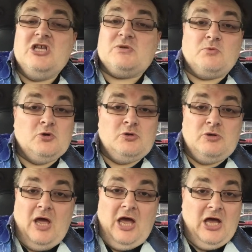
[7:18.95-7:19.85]
Some
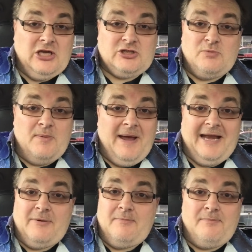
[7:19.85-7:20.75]
good
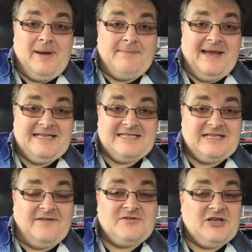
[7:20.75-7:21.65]
Superman and Batman
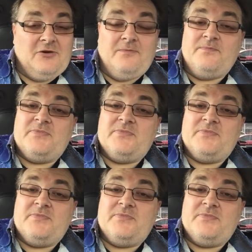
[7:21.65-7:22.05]
stuff, so...